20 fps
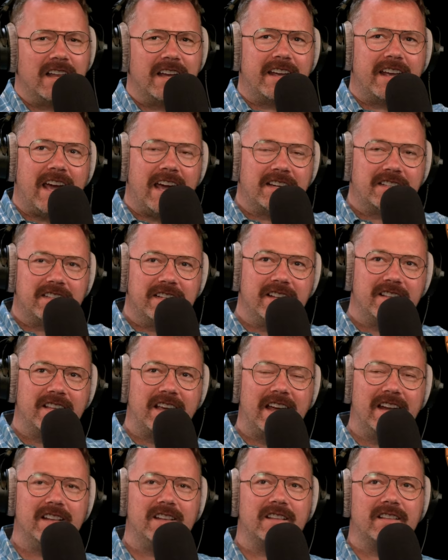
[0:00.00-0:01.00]
Like, actually,
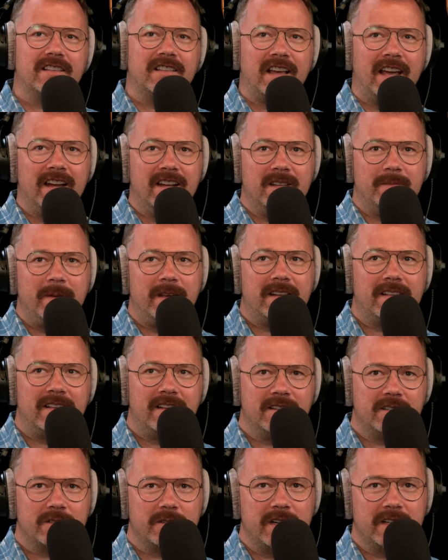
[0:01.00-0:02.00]
Zions Zions Bank's
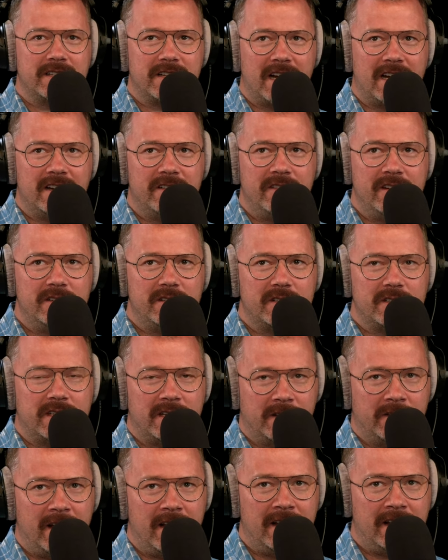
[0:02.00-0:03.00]
history is kind of
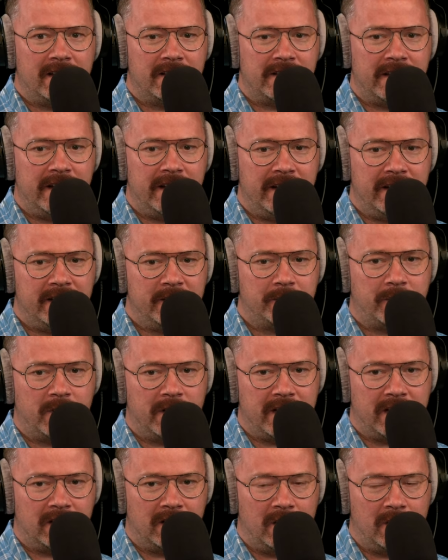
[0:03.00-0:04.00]
interesting, right? It's it is
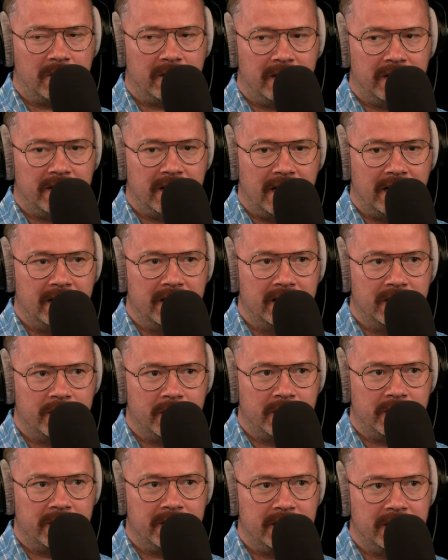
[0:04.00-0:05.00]
pretty closely tied to the
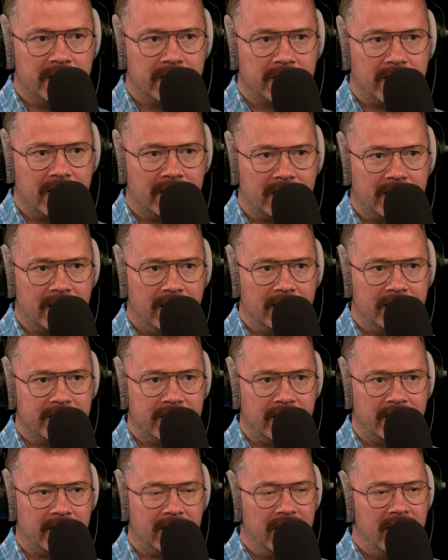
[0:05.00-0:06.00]
Church of Jesus Christ of Latter-day
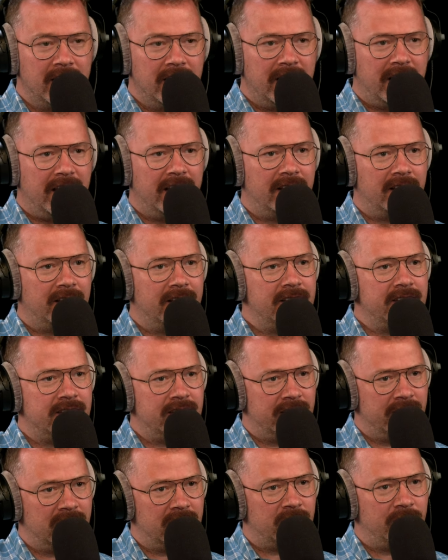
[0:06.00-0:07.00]
Saints, at least
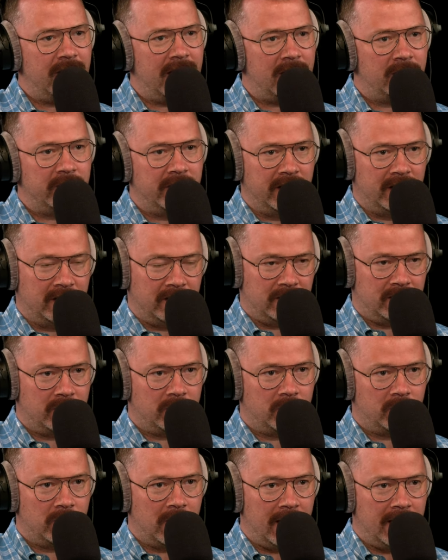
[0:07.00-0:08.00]
in its founding,
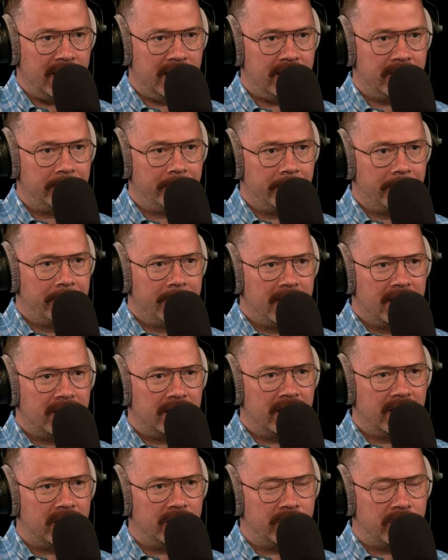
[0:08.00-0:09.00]
mm-hmm. right?
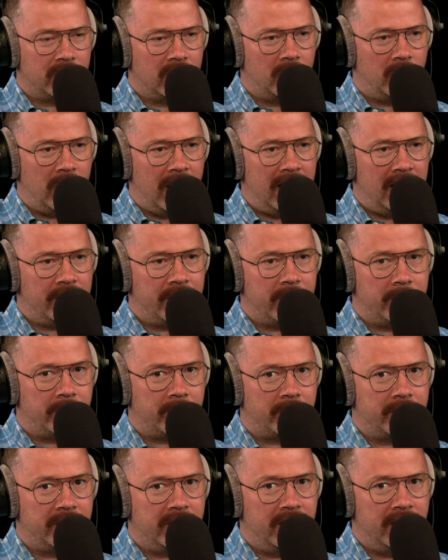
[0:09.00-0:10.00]
Like, for a while, the
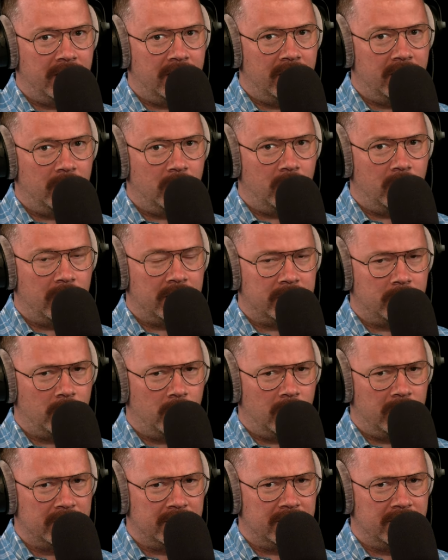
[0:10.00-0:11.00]
the what
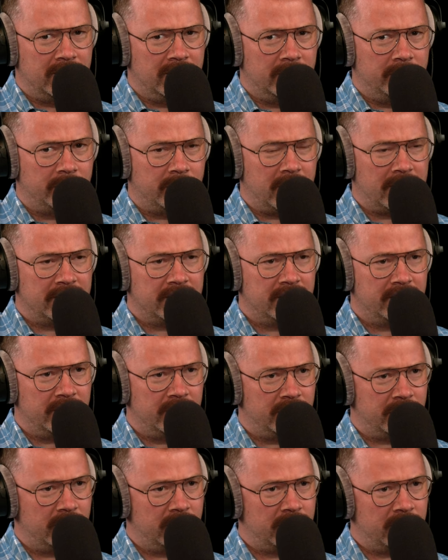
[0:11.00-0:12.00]
was the president of
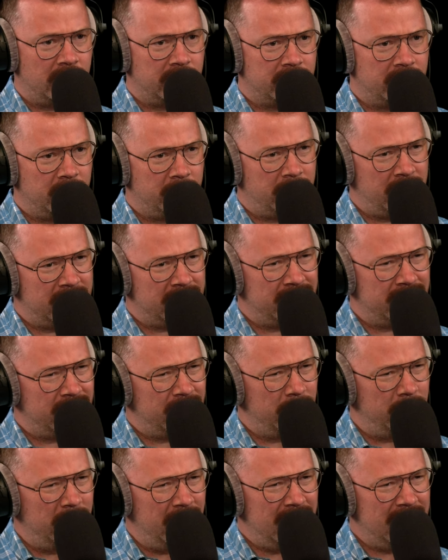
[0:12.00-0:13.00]
the church also the president
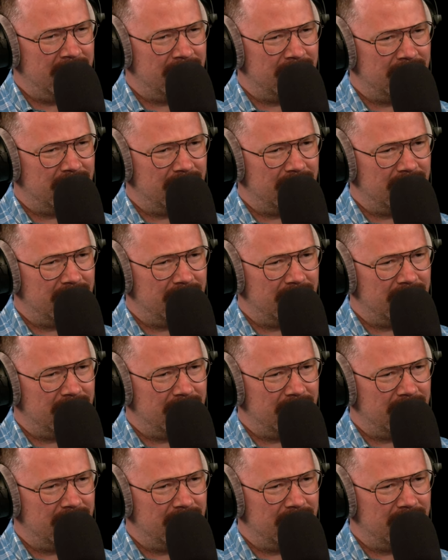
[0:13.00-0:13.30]
of the bank?